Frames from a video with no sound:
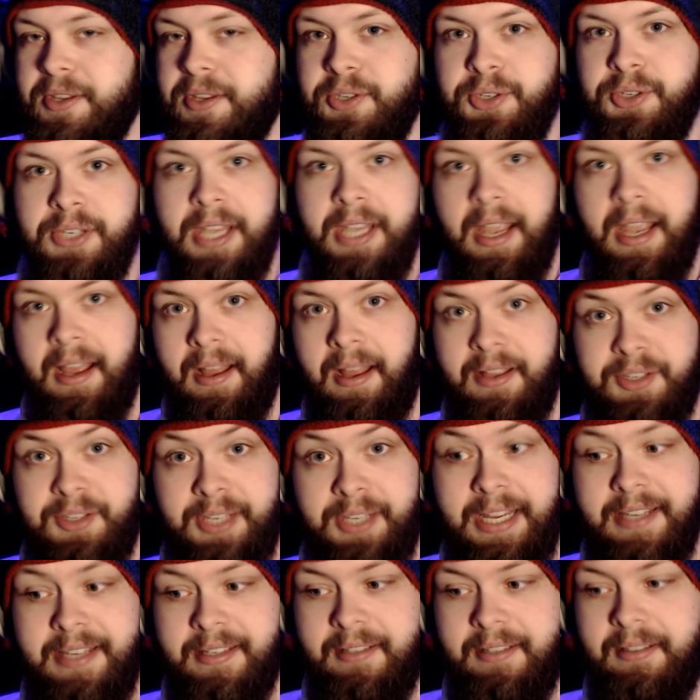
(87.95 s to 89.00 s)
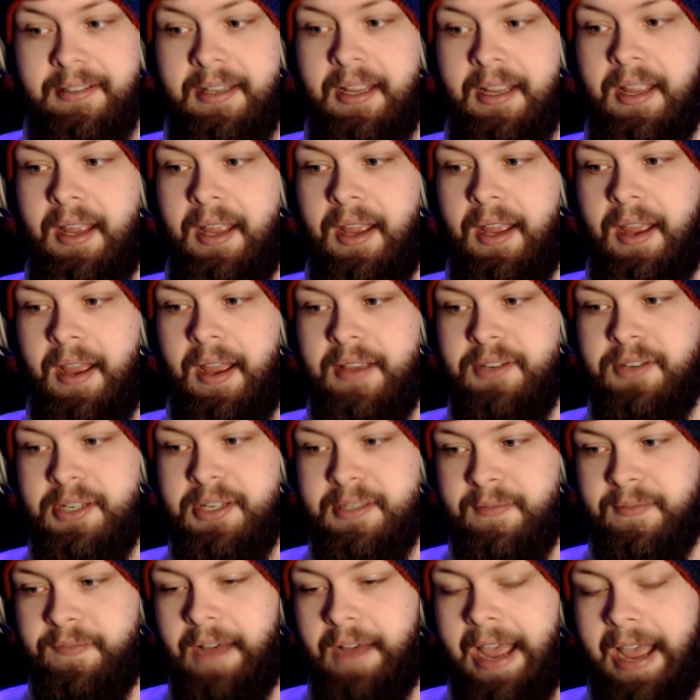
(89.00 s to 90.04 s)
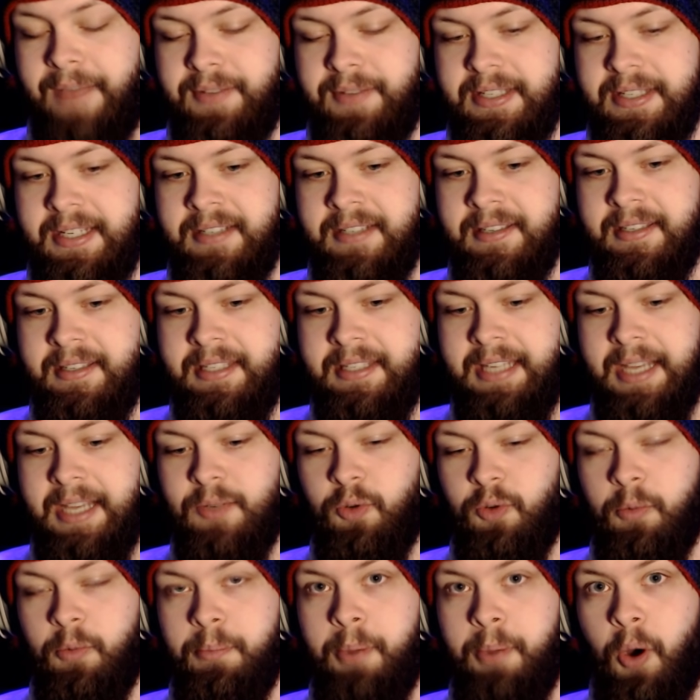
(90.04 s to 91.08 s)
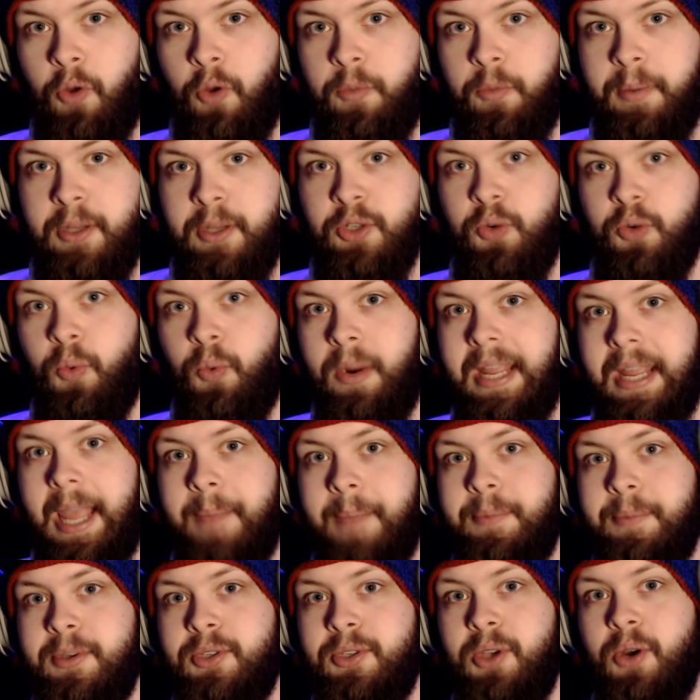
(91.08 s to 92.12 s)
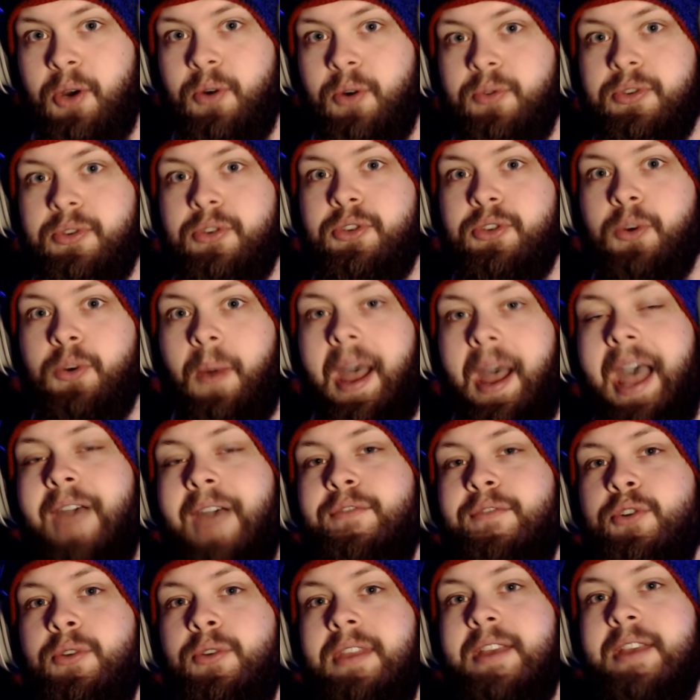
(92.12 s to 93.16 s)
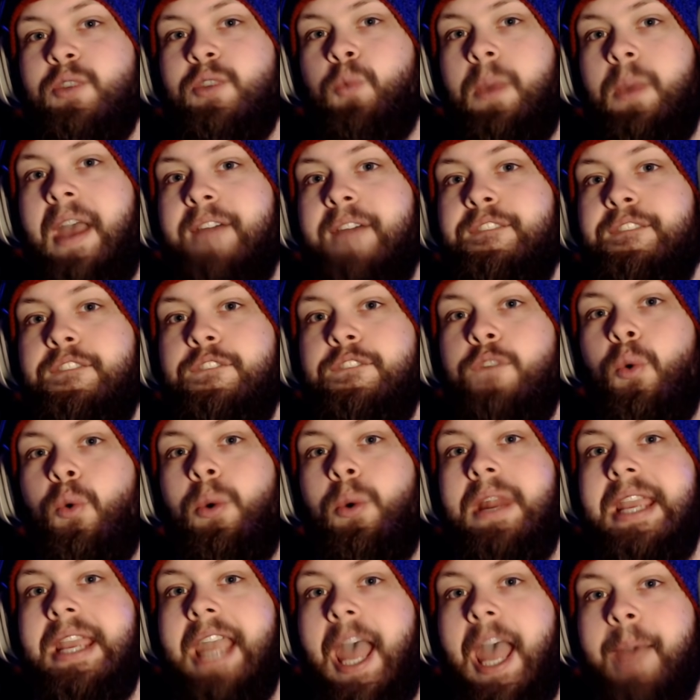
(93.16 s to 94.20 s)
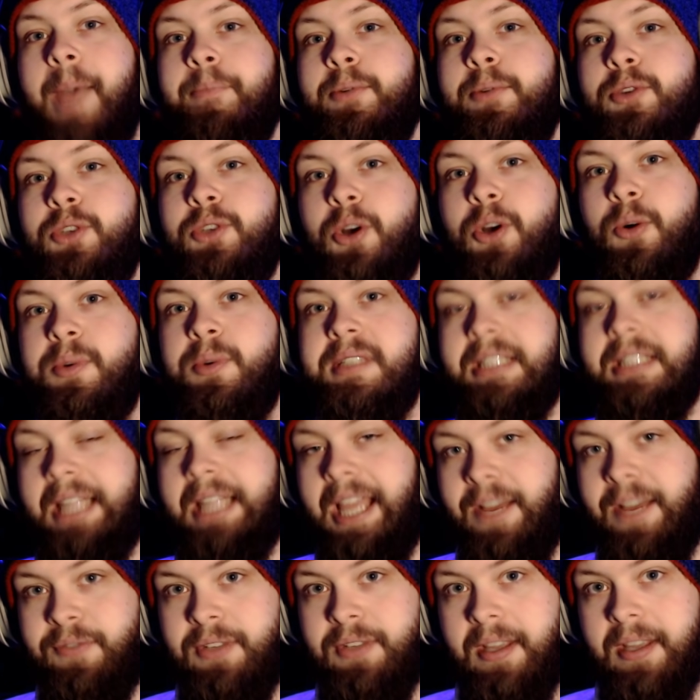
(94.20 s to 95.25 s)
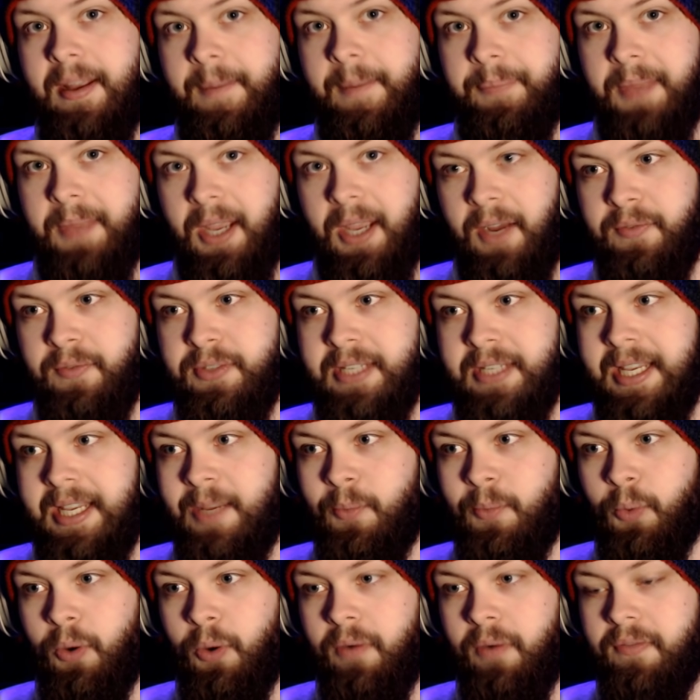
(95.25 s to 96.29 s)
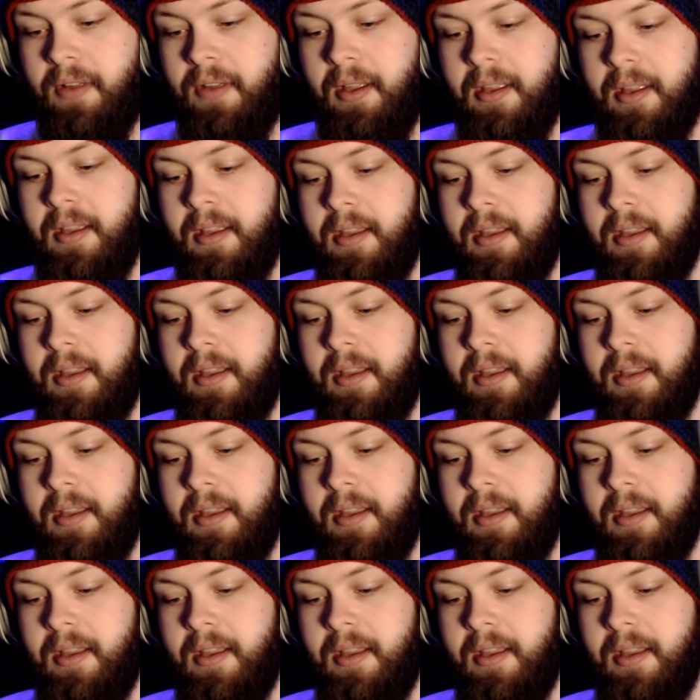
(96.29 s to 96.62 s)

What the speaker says: season. Season 5 and Season 6 will both be 20 episodes. So after this, we have 40 episodes left of Teen Wolf.